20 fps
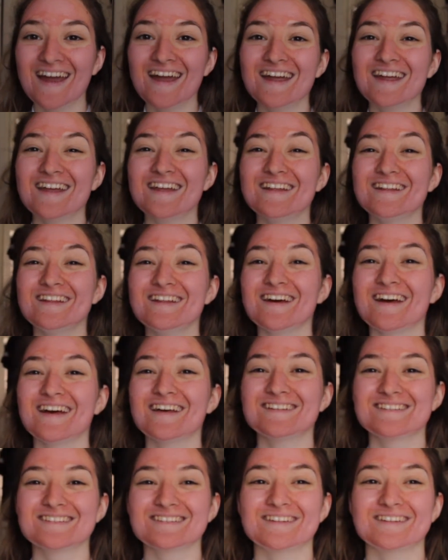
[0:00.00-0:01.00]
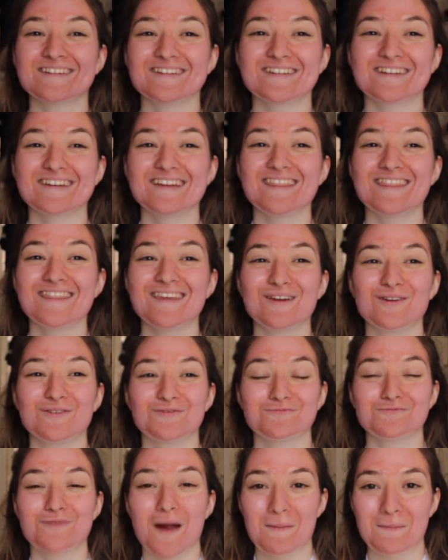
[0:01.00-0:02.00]
He is literally the
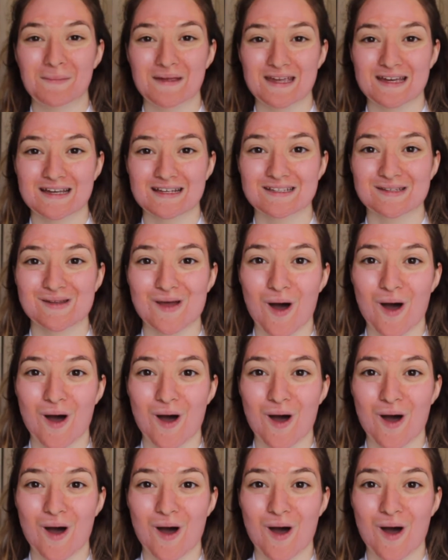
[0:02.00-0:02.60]
grumpiest